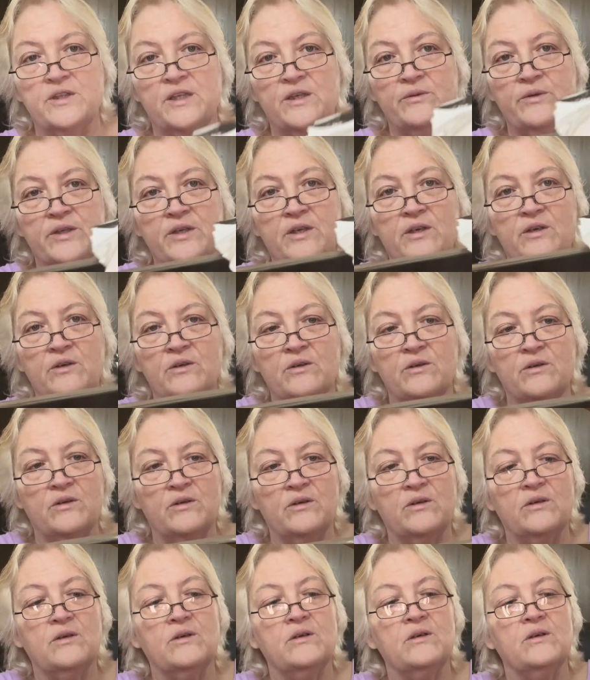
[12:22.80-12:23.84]
Here we go.
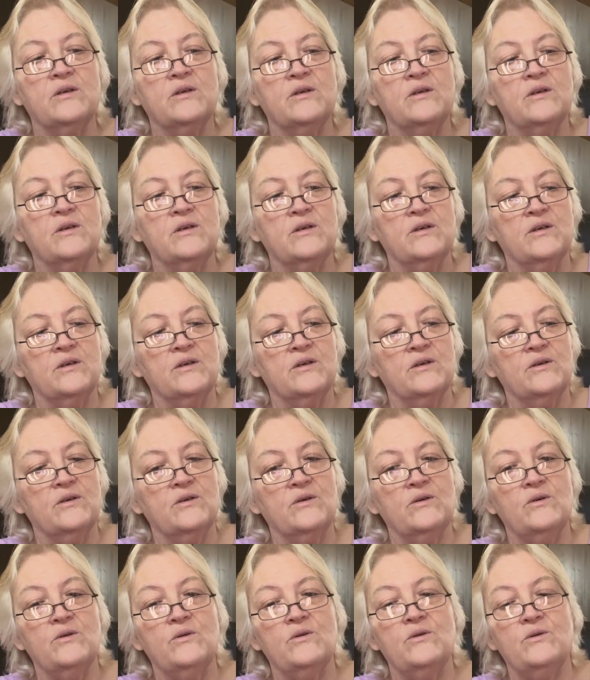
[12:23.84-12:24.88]

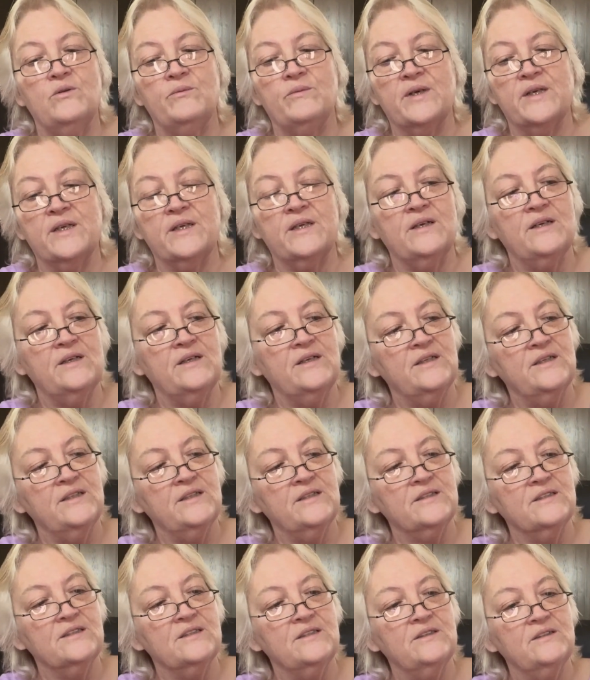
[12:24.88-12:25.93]
Oh my
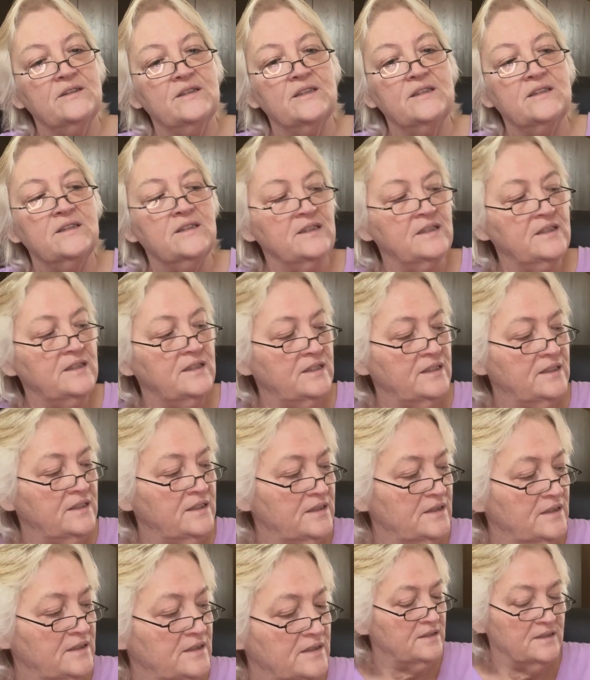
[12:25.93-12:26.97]
gosh, look at that.
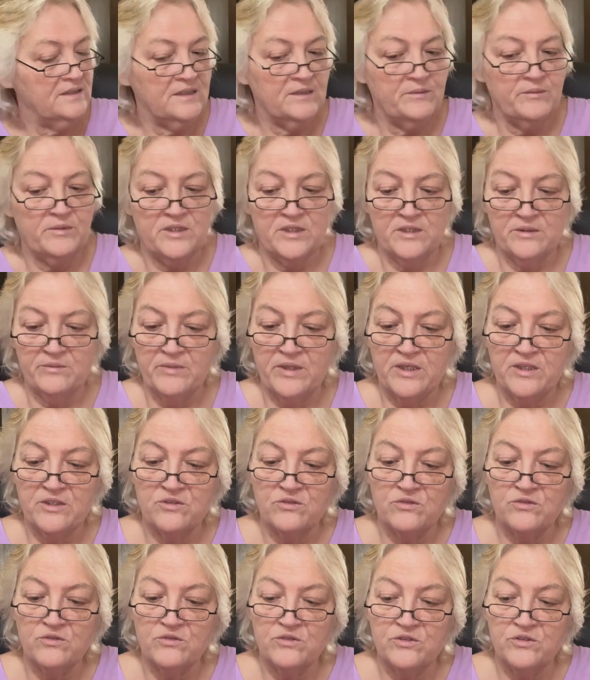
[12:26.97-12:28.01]
Let me just make sure
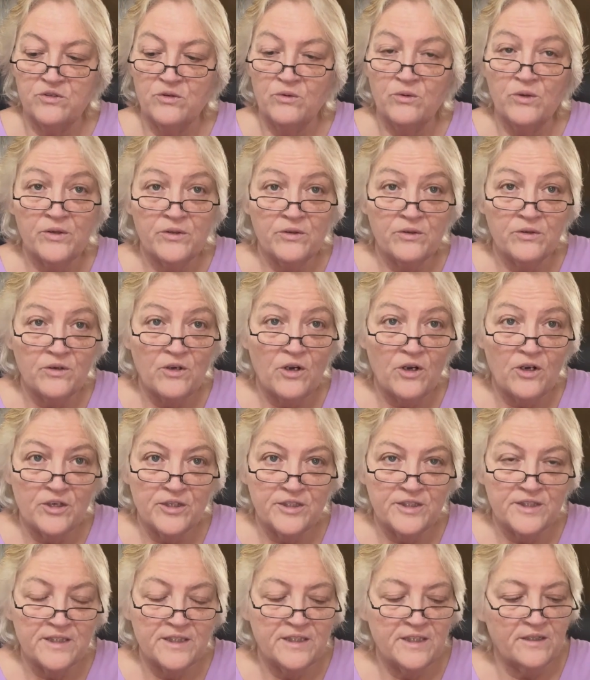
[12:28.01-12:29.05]
there's no other
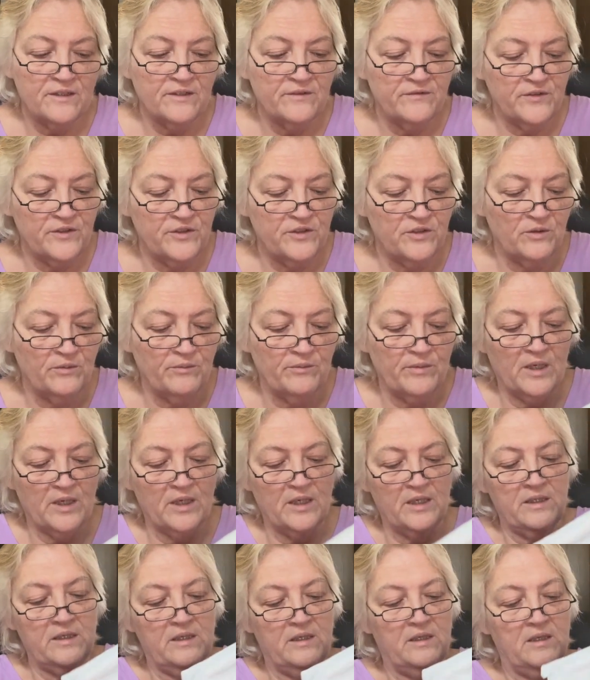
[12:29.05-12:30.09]
cards in there if you don't
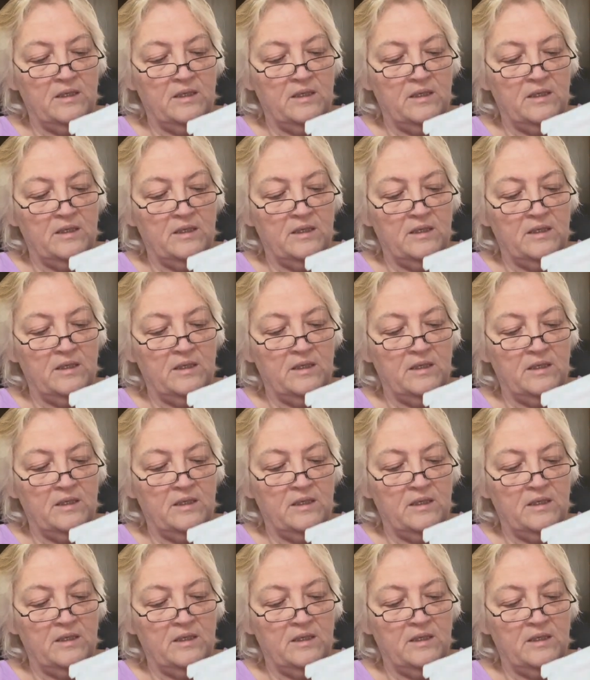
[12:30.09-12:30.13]
mind.